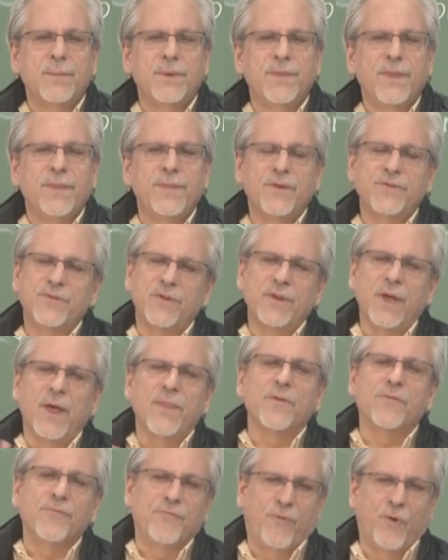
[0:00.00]
But then there's
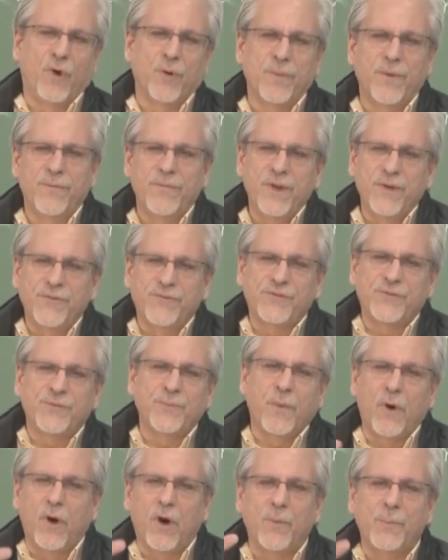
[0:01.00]
another form of this
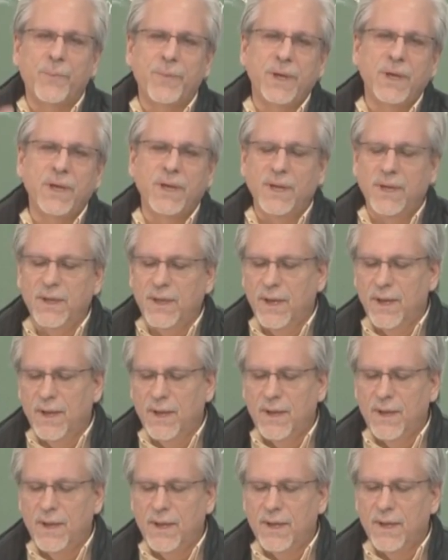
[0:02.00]
small p
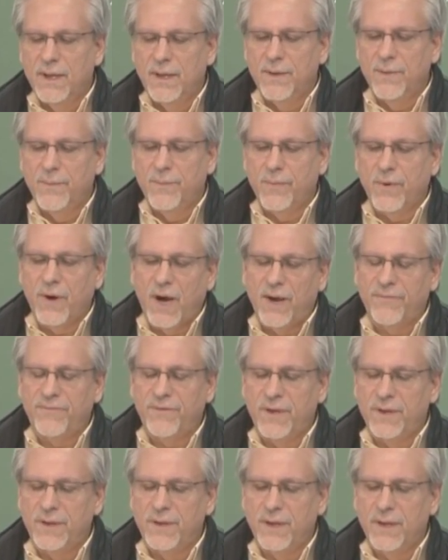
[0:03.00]

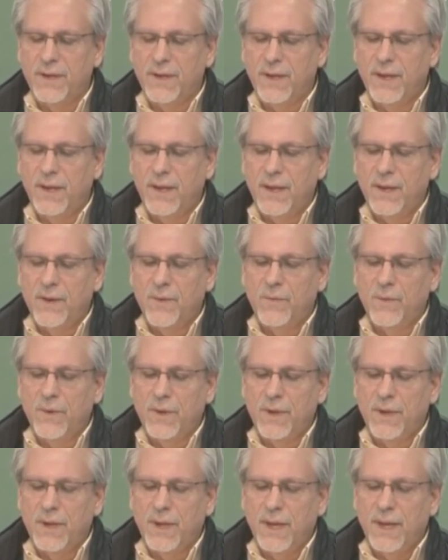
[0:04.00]
prophet
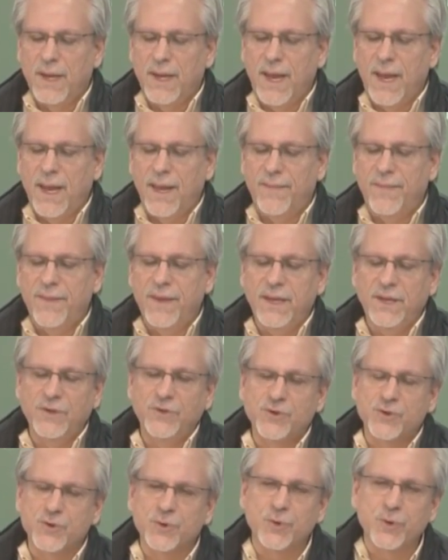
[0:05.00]
and the
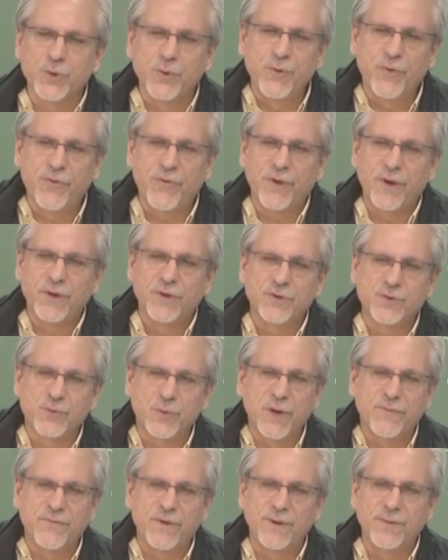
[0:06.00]
truth
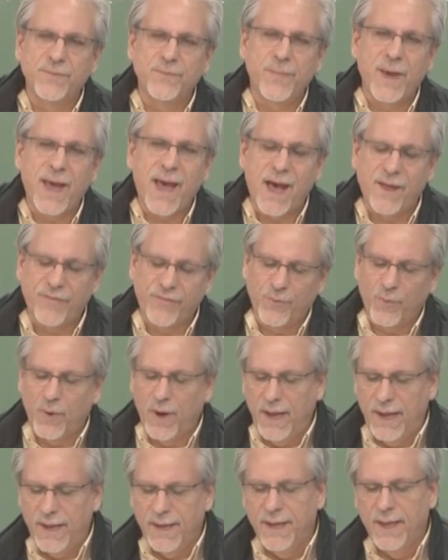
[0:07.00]
driven
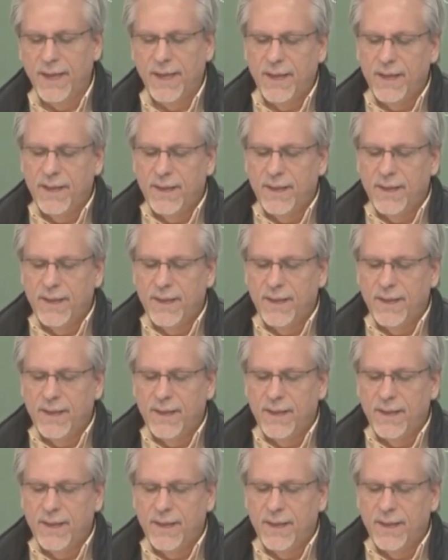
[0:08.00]
pathway